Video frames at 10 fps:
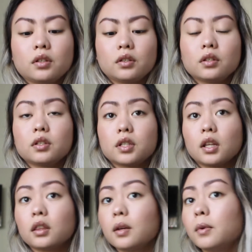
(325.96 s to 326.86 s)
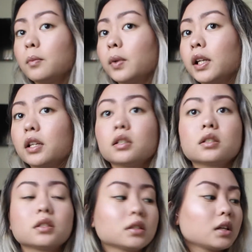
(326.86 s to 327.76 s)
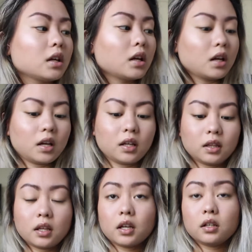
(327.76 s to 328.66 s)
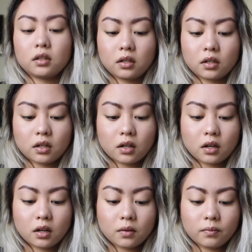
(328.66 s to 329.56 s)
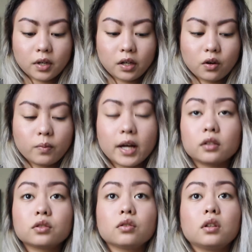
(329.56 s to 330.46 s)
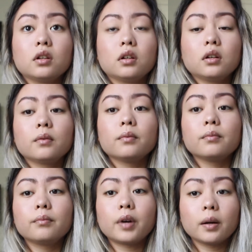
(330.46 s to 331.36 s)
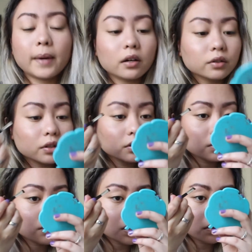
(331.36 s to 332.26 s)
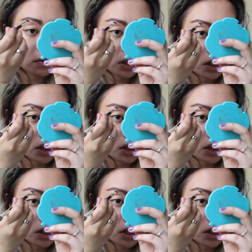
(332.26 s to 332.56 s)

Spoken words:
to set them in place. And then I go back to the brow powder duo